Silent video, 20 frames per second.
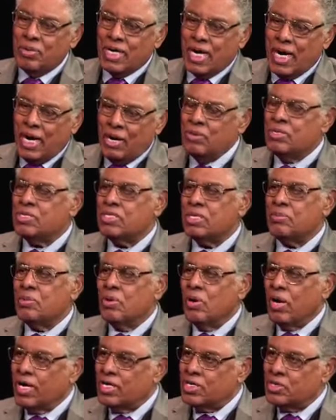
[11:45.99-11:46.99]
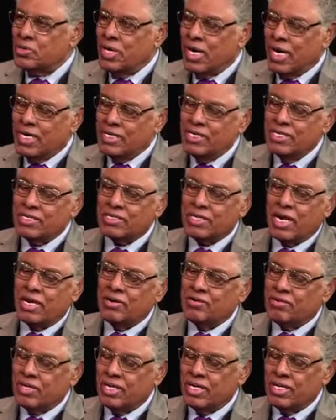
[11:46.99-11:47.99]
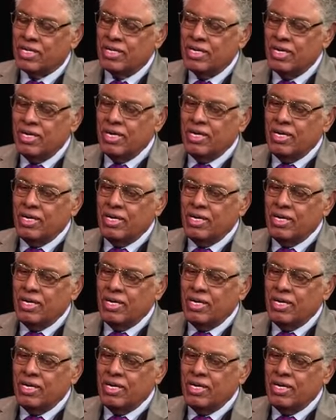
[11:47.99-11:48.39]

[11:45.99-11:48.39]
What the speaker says: housing market you had this kind of thing.